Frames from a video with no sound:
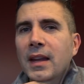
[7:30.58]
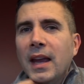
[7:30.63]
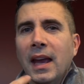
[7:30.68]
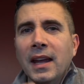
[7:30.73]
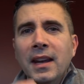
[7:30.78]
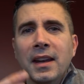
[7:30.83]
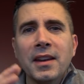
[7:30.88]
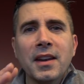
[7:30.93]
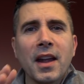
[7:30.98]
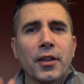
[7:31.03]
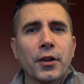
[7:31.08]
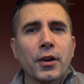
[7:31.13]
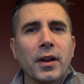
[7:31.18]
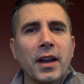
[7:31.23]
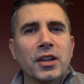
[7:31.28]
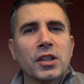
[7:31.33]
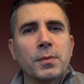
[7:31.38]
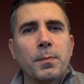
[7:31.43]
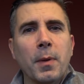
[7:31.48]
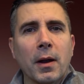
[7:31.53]
And another
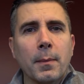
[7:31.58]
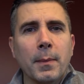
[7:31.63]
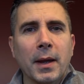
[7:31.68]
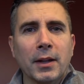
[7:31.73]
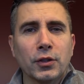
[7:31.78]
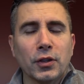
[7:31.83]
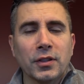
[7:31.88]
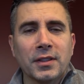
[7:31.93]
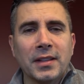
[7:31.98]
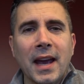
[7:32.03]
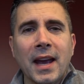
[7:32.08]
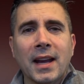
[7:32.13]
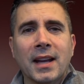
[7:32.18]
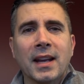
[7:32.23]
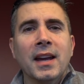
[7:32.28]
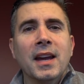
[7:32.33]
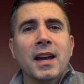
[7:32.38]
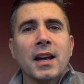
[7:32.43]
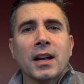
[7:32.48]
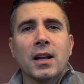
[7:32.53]
experimental
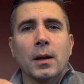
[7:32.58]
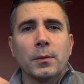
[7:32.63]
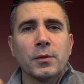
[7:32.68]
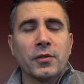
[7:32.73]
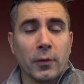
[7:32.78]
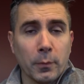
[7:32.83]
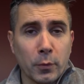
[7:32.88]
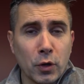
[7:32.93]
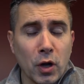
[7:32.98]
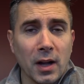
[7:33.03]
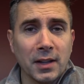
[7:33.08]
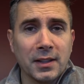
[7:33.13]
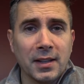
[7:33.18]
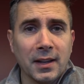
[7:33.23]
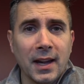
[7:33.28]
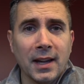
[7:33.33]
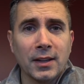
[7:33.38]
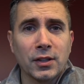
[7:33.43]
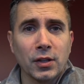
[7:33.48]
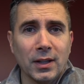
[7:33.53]
tech comes from
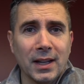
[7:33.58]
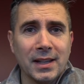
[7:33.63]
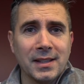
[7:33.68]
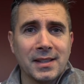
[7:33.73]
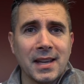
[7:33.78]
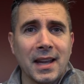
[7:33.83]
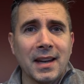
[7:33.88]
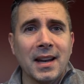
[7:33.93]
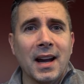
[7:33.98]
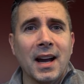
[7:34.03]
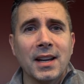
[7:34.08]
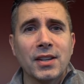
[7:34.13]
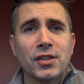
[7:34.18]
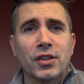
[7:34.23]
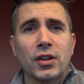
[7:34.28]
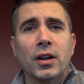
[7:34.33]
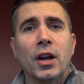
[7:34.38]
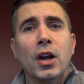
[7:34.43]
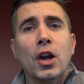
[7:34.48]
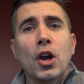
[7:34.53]
Continental and
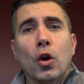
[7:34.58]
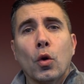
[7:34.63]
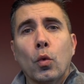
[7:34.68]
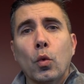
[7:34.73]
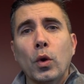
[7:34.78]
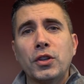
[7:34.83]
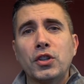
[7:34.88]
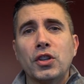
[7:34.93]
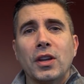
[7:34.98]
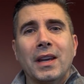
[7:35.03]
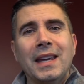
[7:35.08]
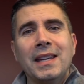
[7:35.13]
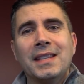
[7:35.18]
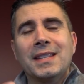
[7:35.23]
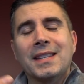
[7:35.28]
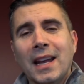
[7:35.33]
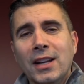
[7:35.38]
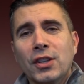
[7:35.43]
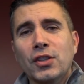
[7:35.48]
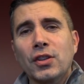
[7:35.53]
Sennheiser, which
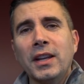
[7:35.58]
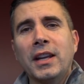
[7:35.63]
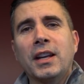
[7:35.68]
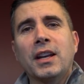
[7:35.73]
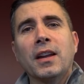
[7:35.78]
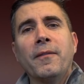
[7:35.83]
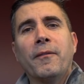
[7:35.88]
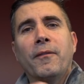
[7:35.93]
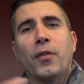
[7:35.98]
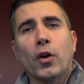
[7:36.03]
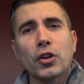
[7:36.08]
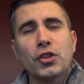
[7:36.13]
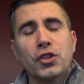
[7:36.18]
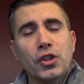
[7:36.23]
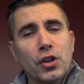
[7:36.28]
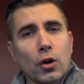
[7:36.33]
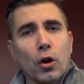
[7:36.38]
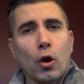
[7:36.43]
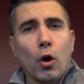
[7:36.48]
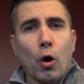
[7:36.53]
essentially
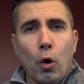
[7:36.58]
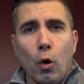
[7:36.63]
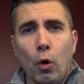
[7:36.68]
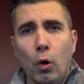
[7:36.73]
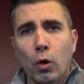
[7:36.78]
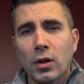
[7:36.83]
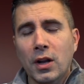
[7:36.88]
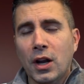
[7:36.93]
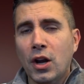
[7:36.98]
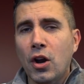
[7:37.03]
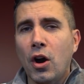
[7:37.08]
converts your whole